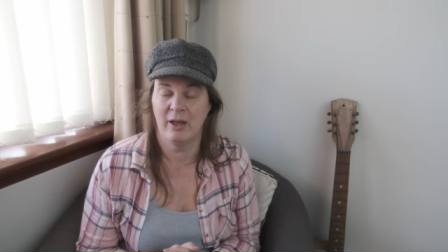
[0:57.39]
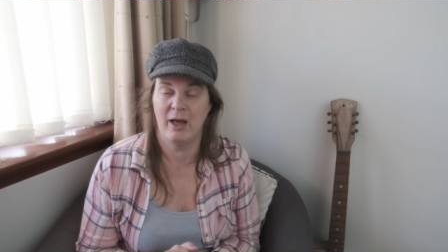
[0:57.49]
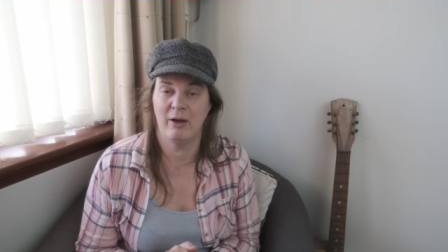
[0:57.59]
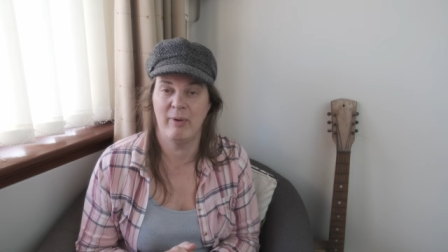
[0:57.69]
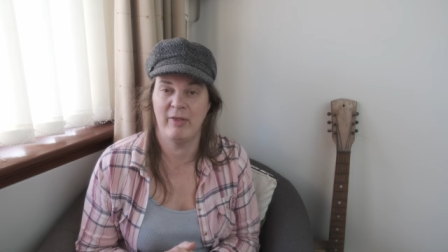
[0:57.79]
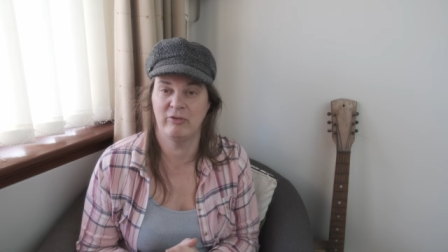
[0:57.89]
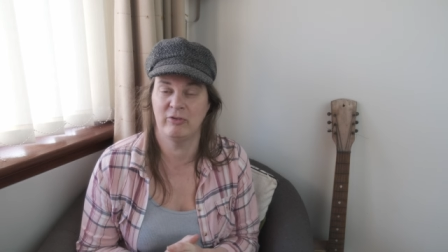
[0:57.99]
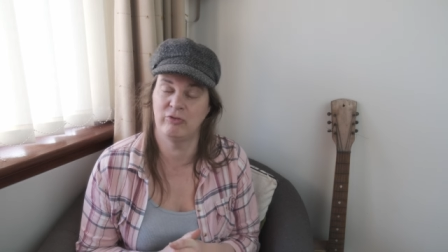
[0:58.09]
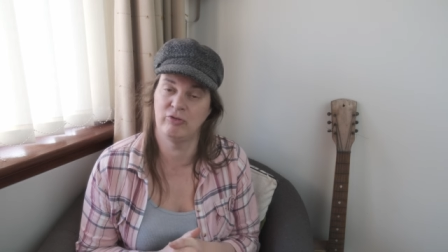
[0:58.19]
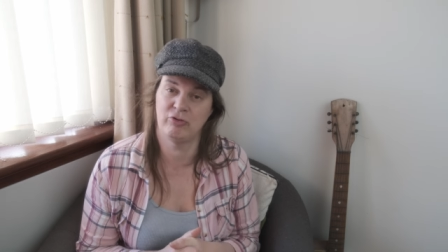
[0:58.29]
uh, where the
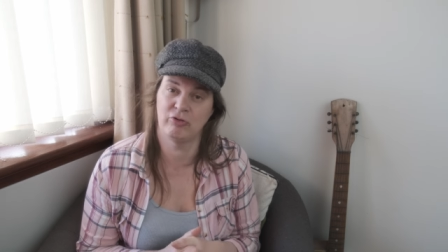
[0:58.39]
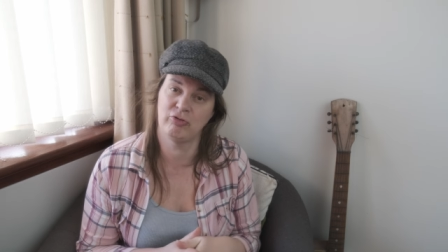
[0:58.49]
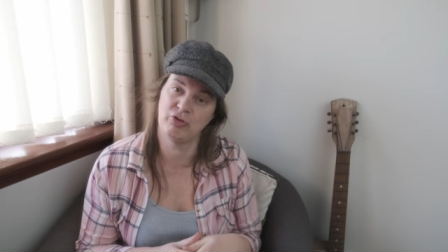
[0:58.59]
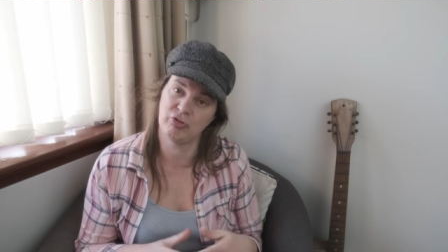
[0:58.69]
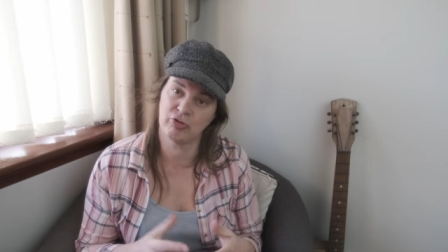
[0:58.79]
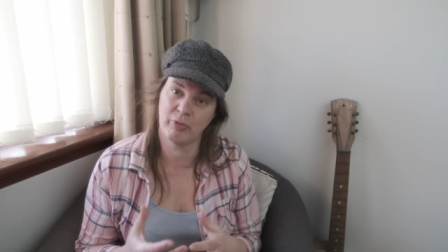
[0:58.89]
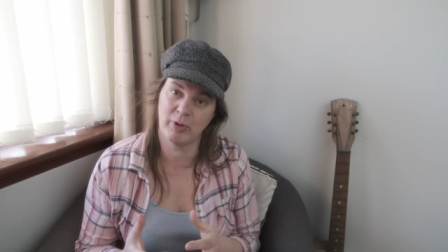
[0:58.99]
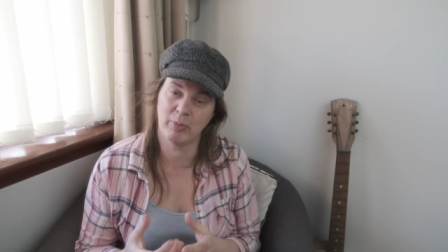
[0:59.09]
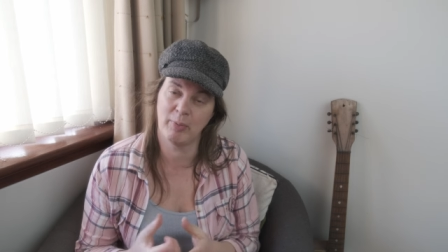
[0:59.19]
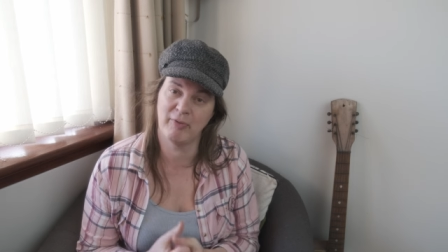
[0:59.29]
sun's just, just
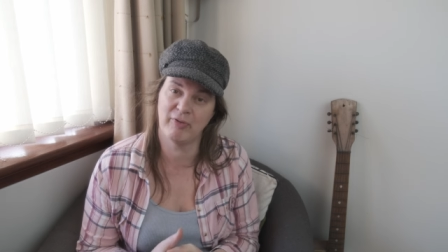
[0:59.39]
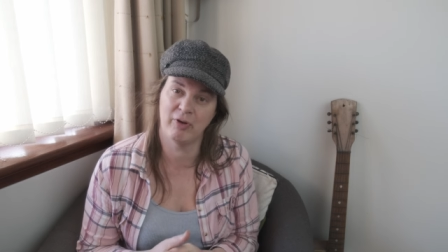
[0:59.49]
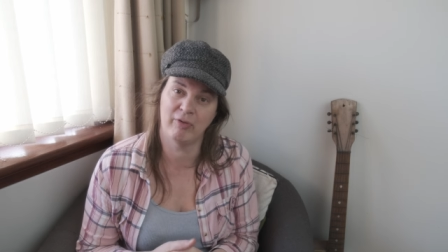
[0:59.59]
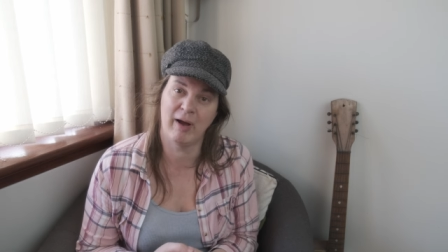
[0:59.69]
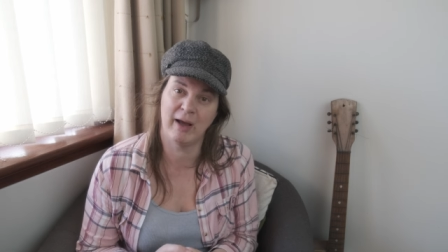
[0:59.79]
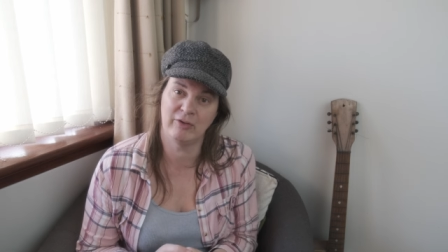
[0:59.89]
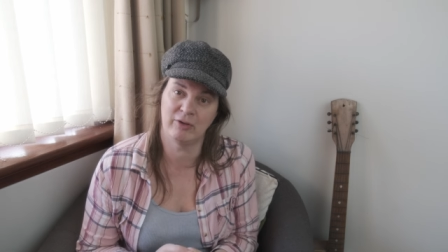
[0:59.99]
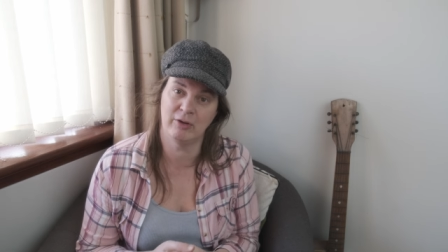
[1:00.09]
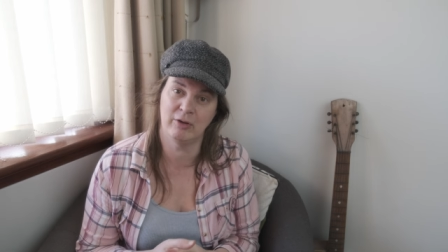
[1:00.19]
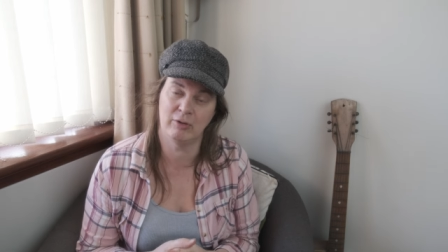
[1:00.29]
coming up above the
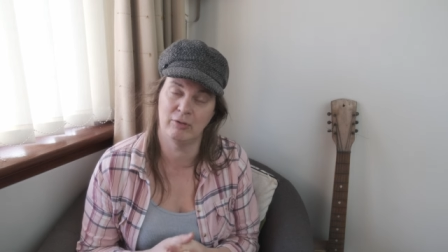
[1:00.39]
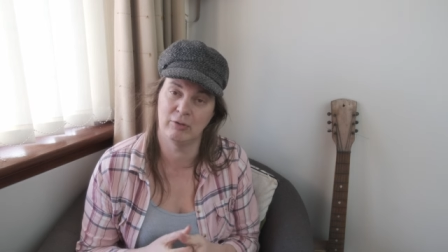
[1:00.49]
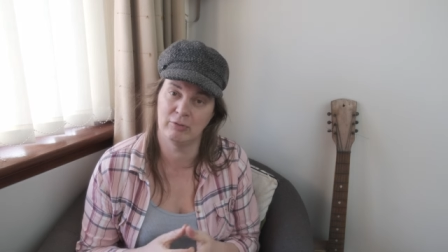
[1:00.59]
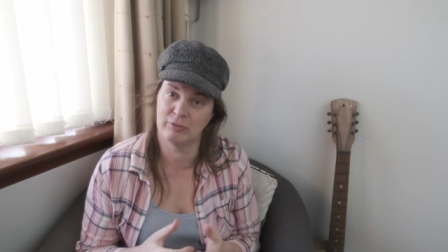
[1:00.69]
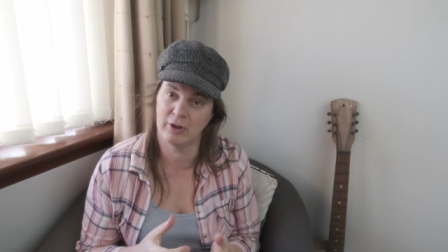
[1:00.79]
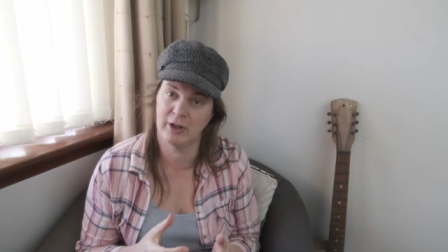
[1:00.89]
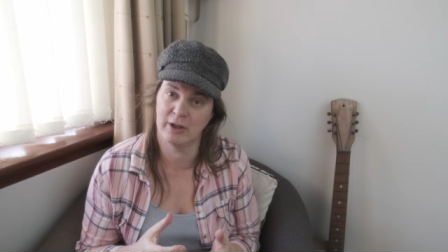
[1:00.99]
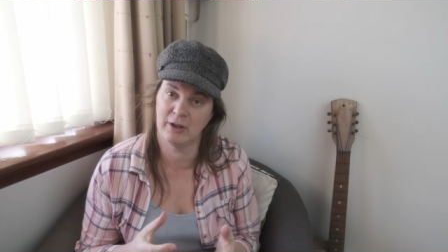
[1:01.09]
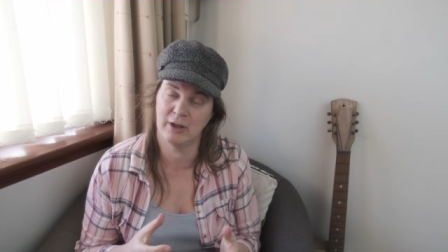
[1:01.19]
horizon or, uh,